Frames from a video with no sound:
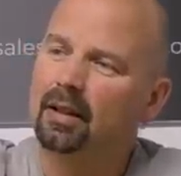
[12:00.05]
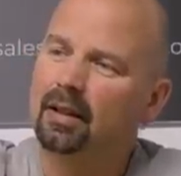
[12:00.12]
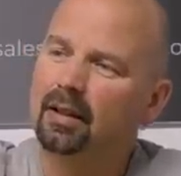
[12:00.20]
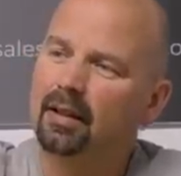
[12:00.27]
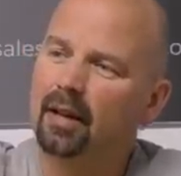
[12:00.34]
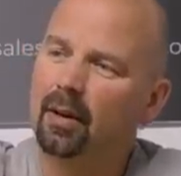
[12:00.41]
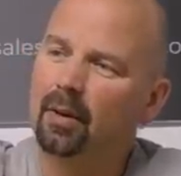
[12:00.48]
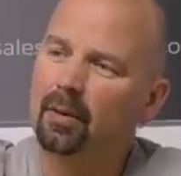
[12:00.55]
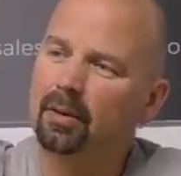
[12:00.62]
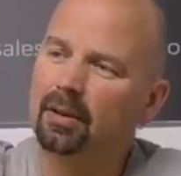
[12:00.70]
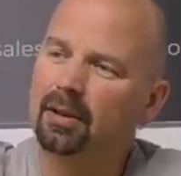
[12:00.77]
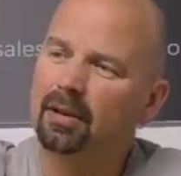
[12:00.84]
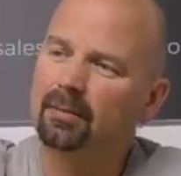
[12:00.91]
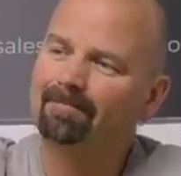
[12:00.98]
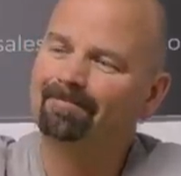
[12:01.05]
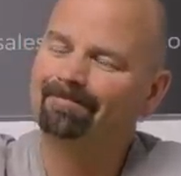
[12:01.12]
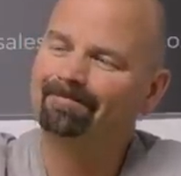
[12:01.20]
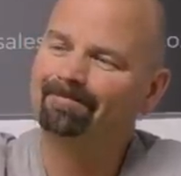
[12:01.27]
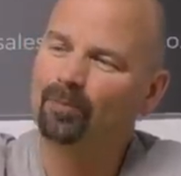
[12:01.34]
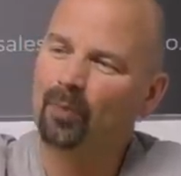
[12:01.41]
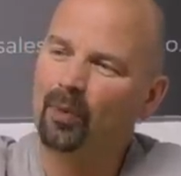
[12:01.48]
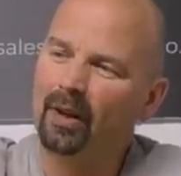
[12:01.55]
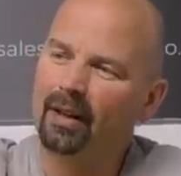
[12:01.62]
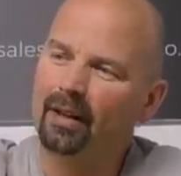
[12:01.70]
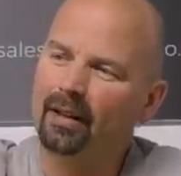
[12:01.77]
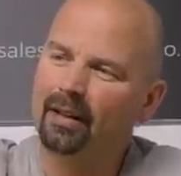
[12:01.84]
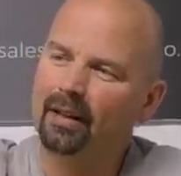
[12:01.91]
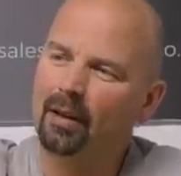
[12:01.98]
that I
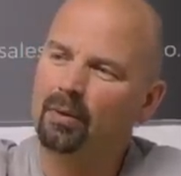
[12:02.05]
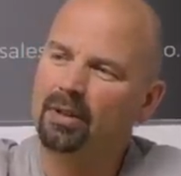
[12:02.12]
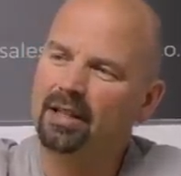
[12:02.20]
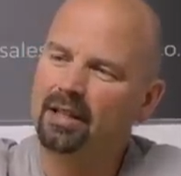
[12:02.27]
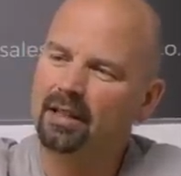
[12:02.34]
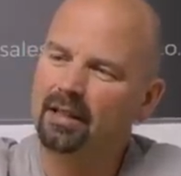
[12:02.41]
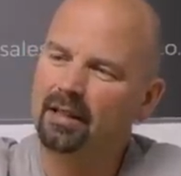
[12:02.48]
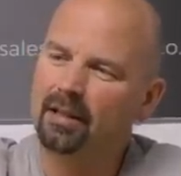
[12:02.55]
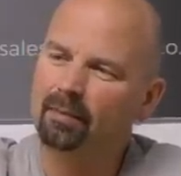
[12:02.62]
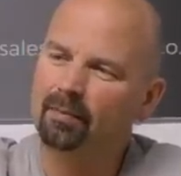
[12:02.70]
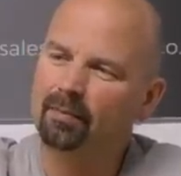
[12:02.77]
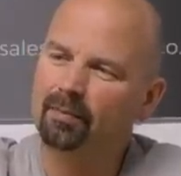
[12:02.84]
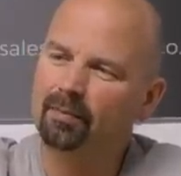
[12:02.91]
would say,